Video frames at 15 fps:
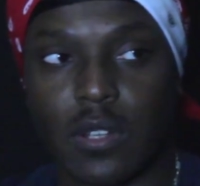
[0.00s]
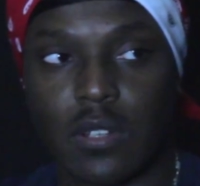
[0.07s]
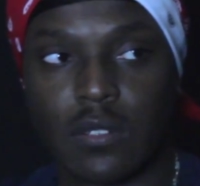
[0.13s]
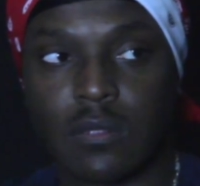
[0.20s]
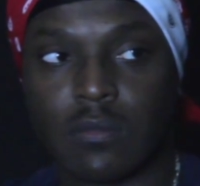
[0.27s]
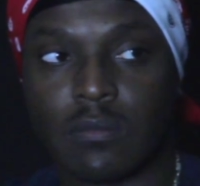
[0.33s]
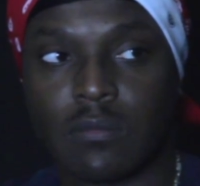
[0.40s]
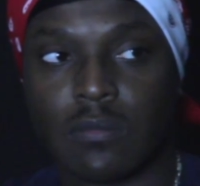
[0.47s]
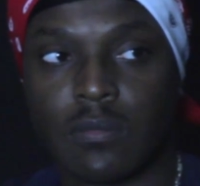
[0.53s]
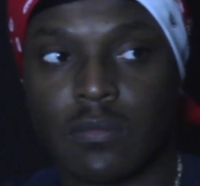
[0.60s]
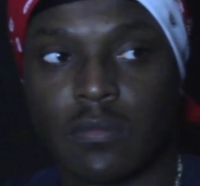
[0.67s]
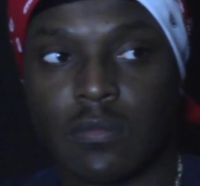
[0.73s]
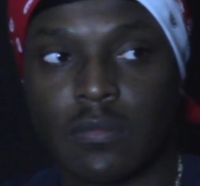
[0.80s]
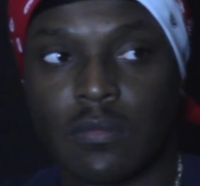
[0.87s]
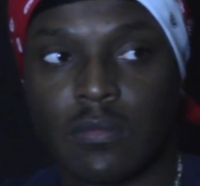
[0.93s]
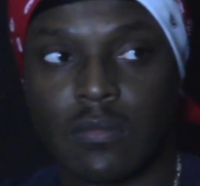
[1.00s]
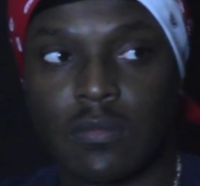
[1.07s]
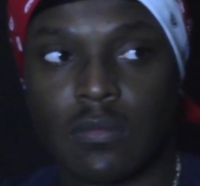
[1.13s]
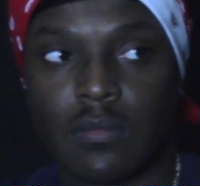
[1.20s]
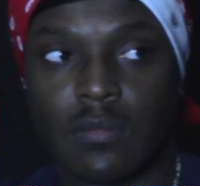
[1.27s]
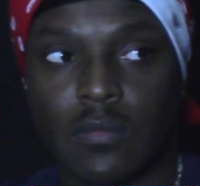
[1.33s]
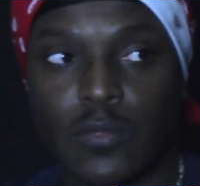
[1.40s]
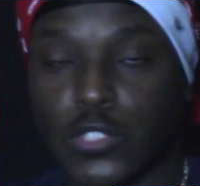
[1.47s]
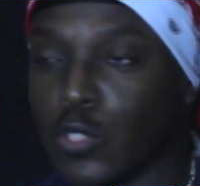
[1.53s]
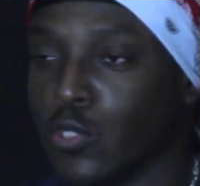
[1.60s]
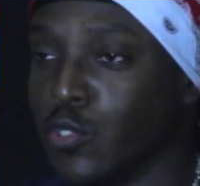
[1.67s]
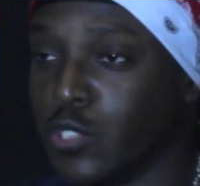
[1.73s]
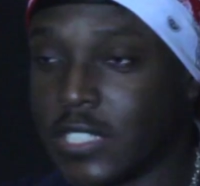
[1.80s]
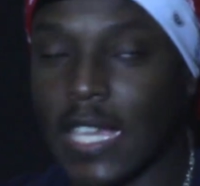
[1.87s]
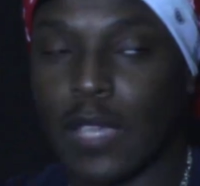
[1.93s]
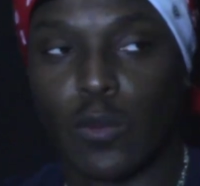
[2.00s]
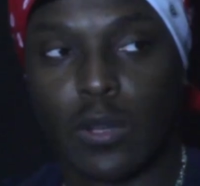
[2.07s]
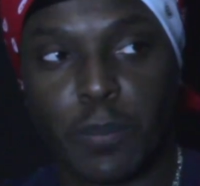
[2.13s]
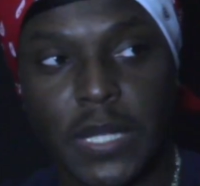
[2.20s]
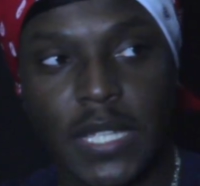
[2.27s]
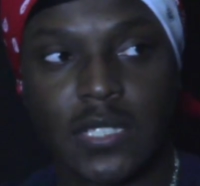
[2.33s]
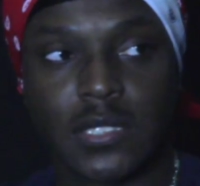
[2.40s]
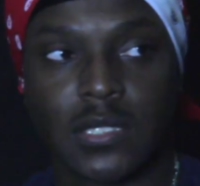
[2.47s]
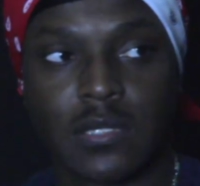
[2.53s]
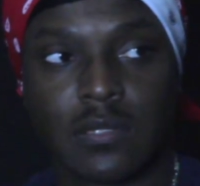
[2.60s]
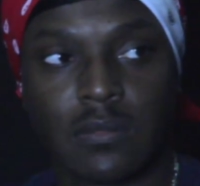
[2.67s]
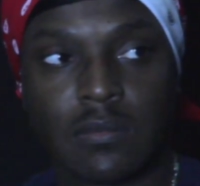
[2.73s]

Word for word: Oh, that money shucks. But you gonna do, stay in one place?